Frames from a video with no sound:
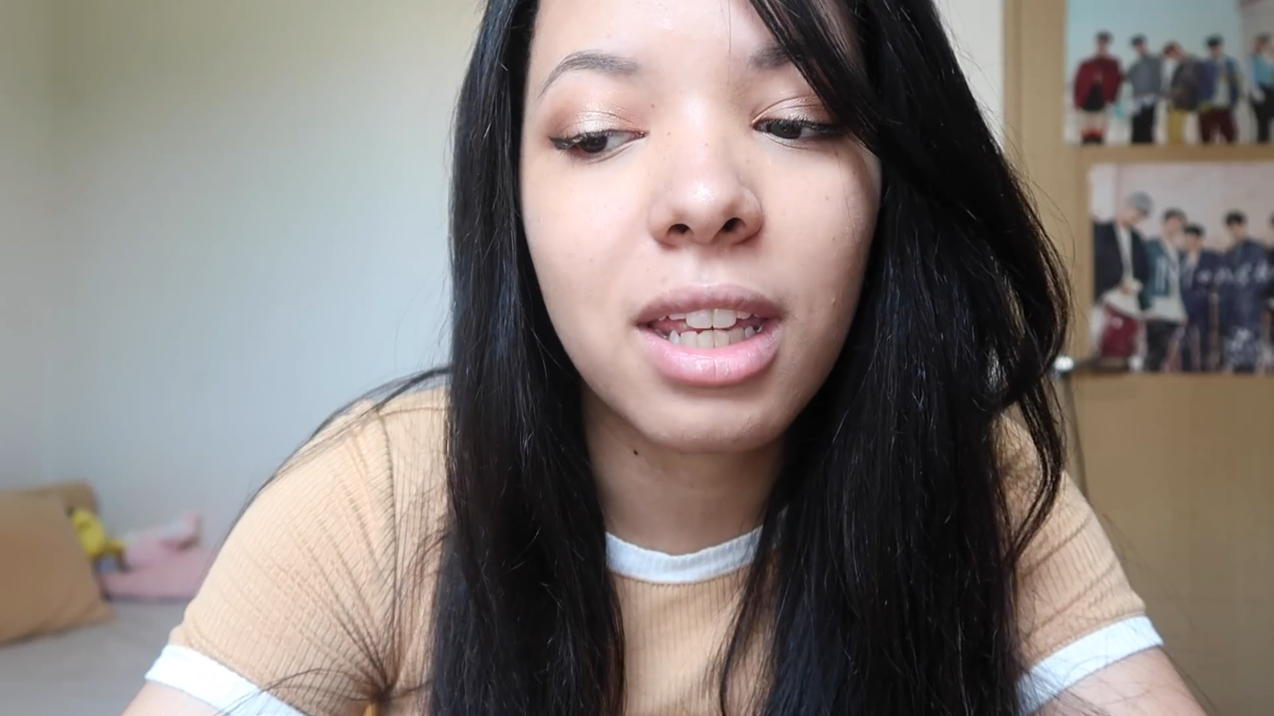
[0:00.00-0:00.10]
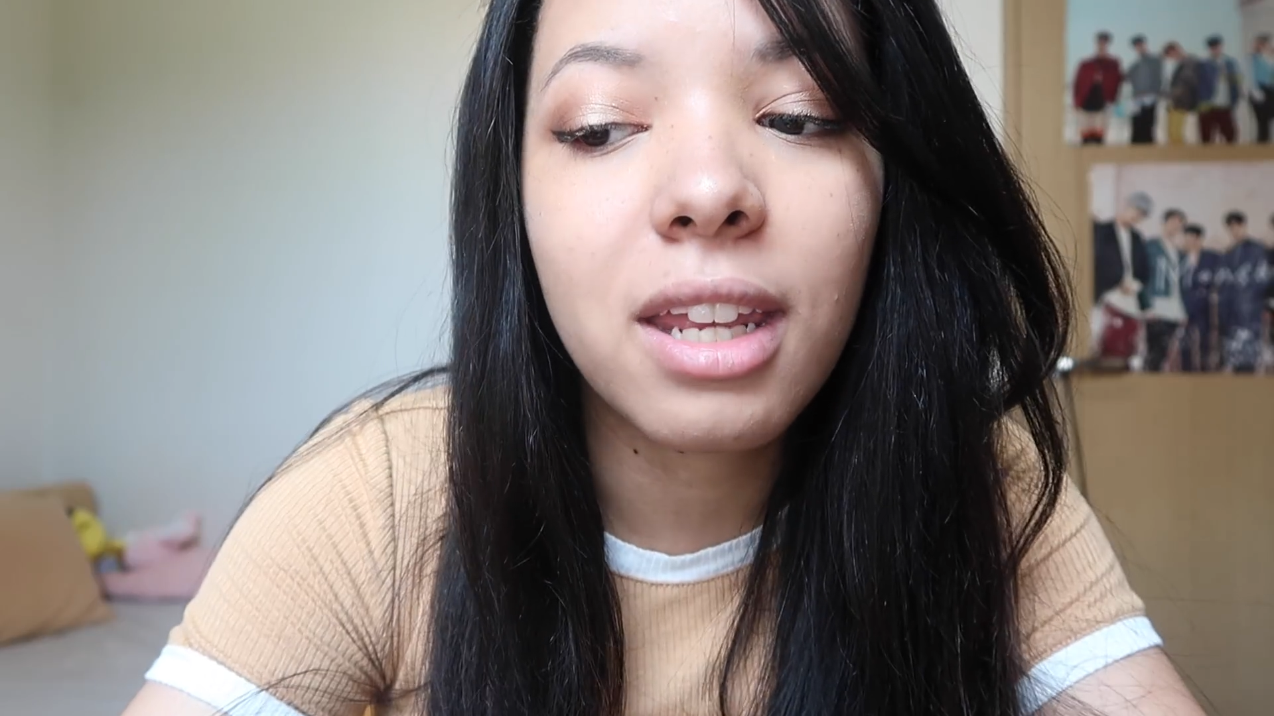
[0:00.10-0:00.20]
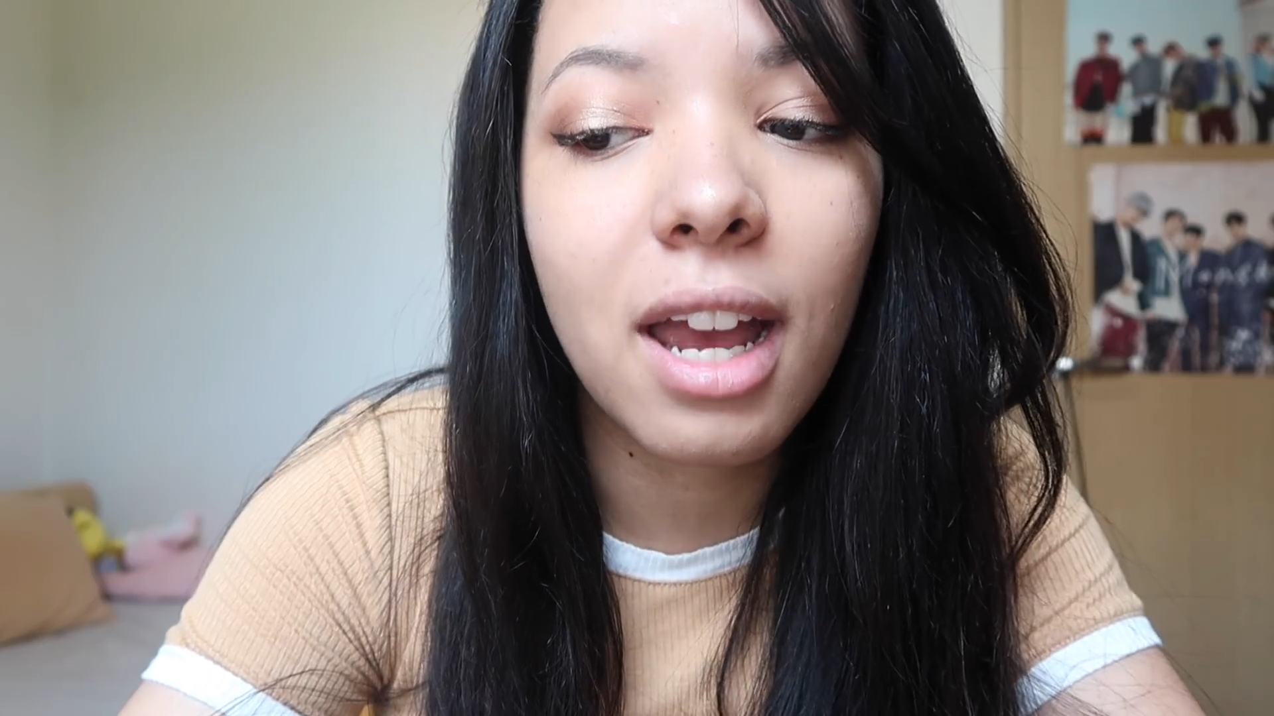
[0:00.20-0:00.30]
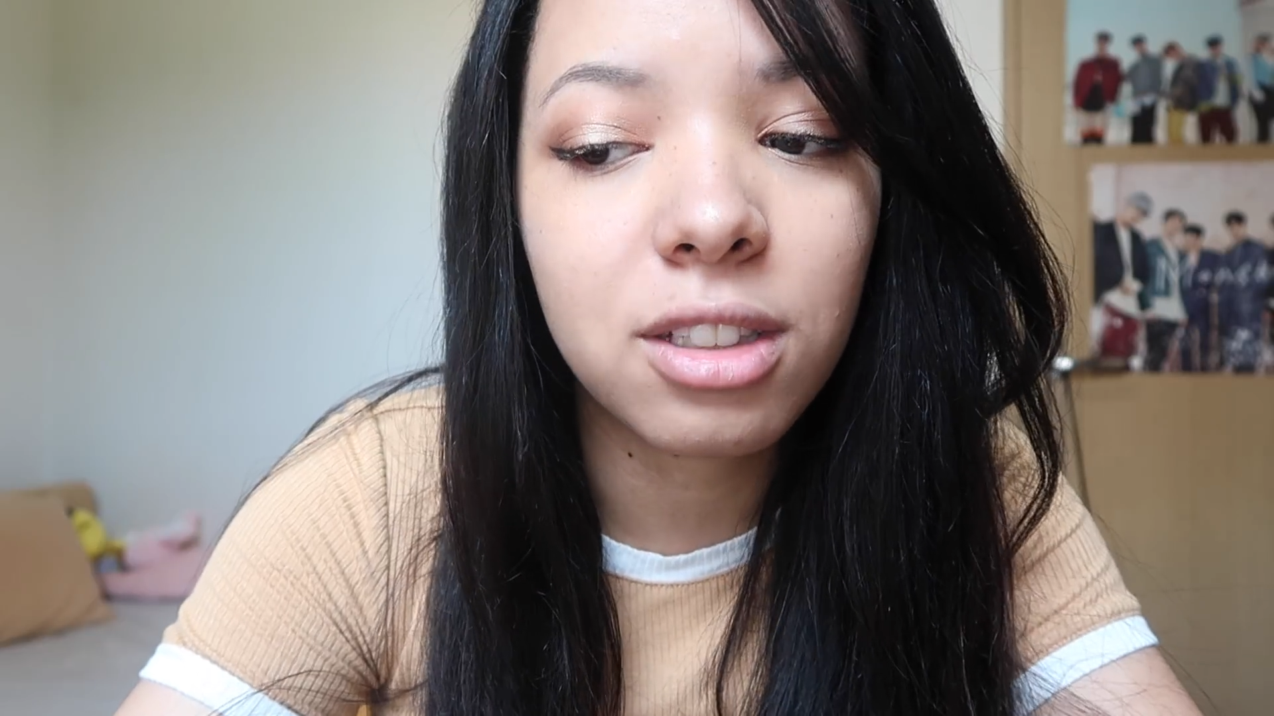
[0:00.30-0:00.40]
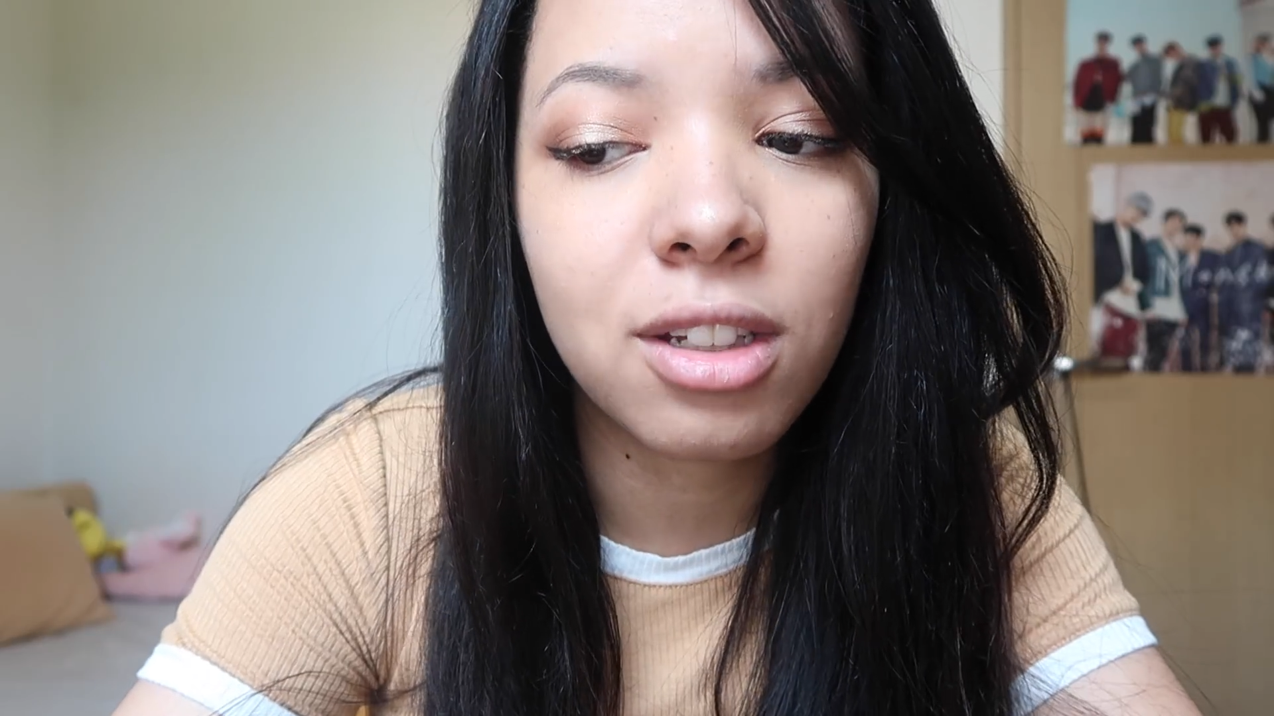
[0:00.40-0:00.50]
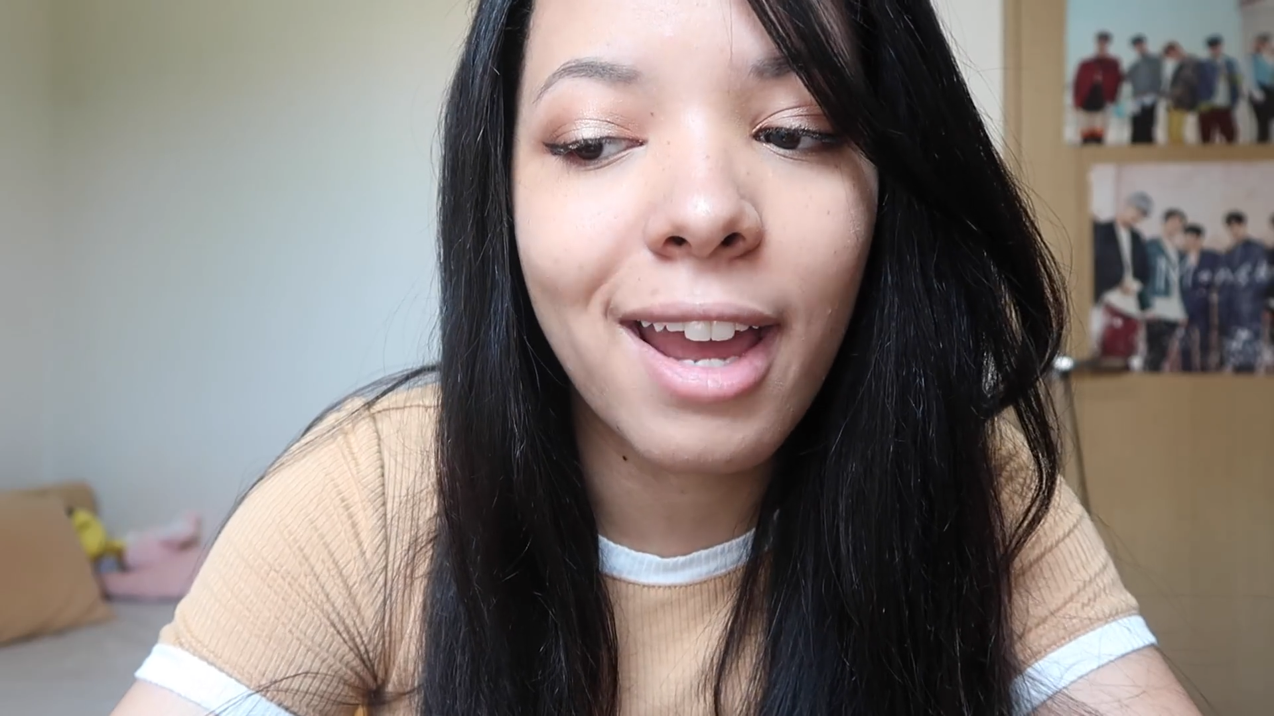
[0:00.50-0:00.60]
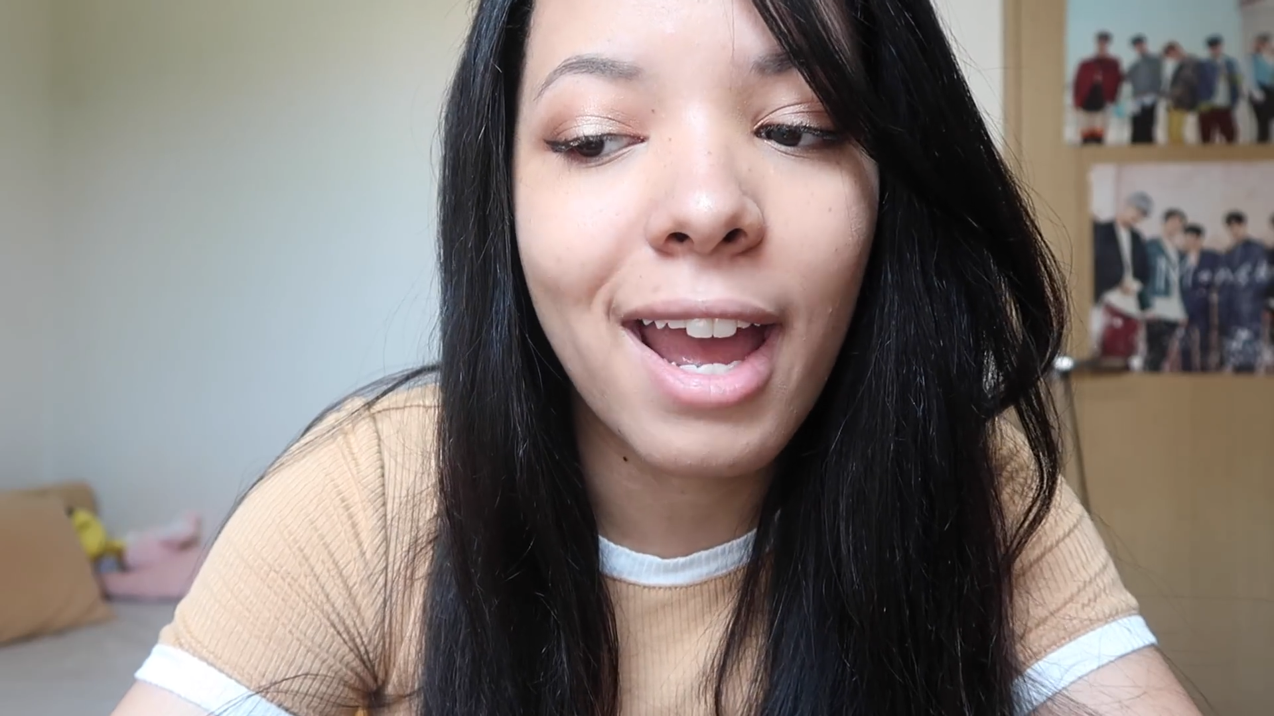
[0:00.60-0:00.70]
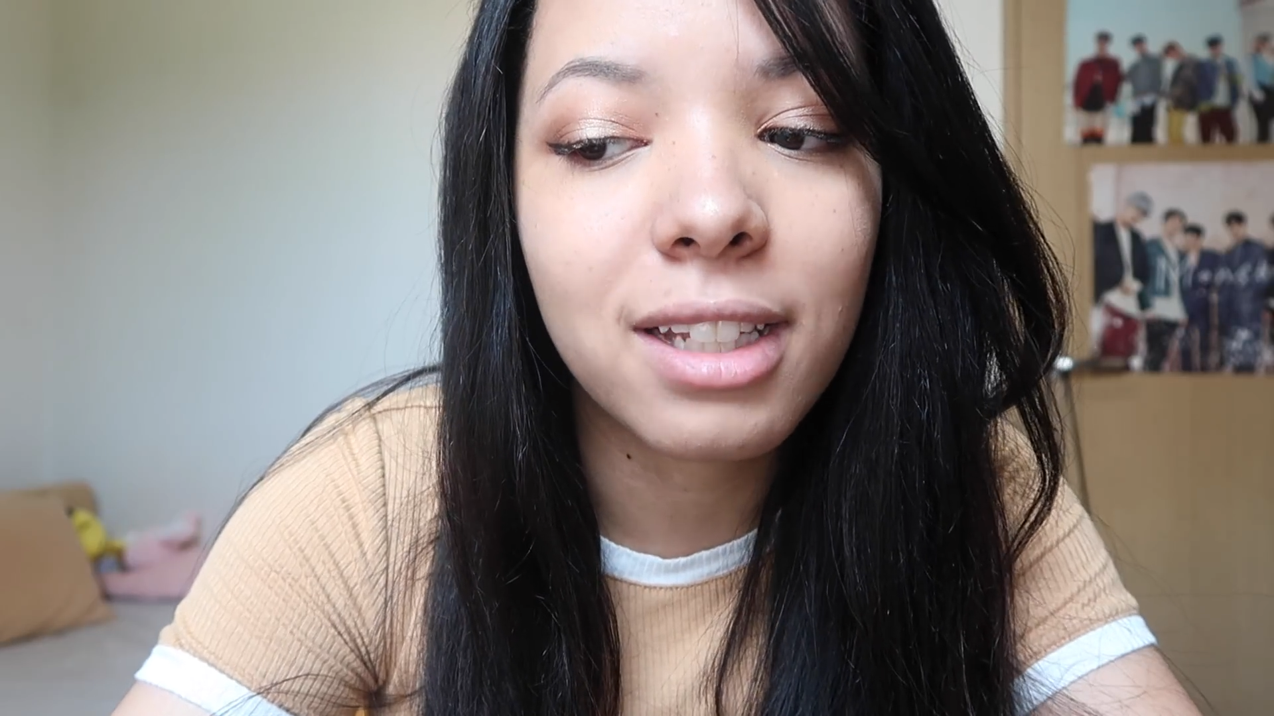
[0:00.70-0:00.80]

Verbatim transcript: it yesterday